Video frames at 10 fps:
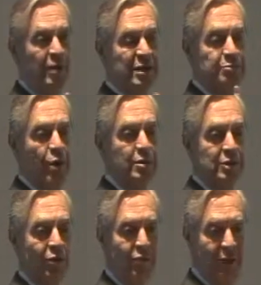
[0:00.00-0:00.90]
of the biggest
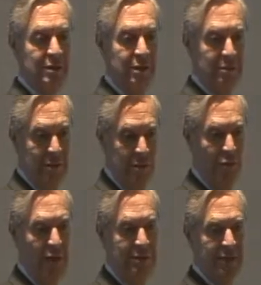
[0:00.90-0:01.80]
problems that you're facing in
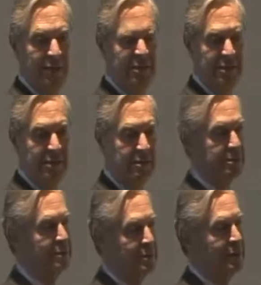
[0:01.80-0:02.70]
the United States is
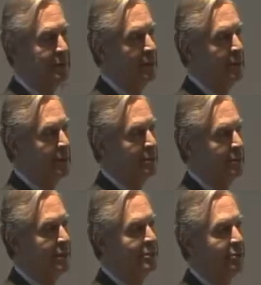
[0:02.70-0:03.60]

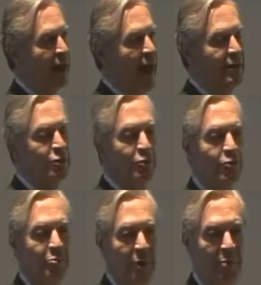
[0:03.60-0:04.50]
this reaction
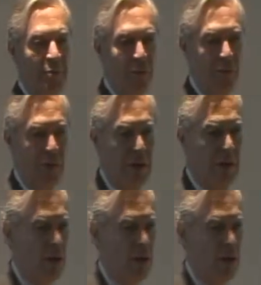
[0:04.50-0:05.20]
from people that you are